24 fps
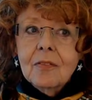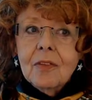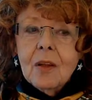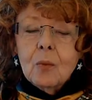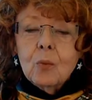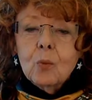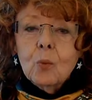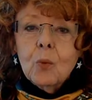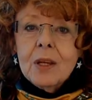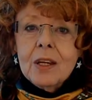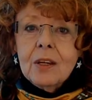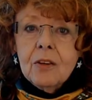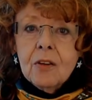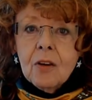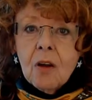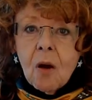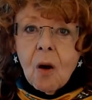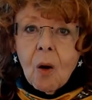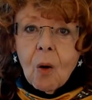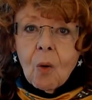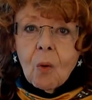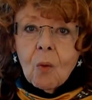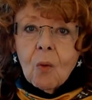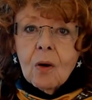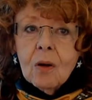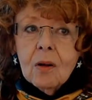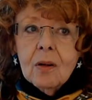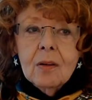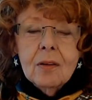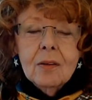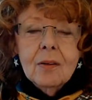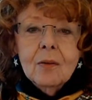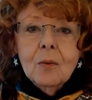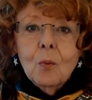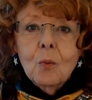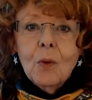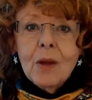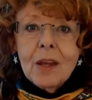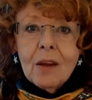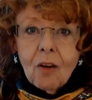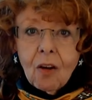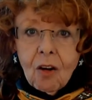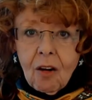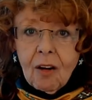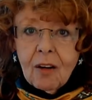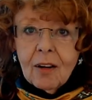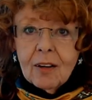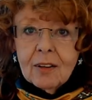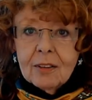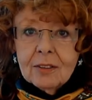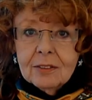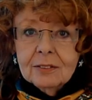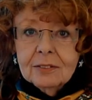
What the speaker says: that we know we are.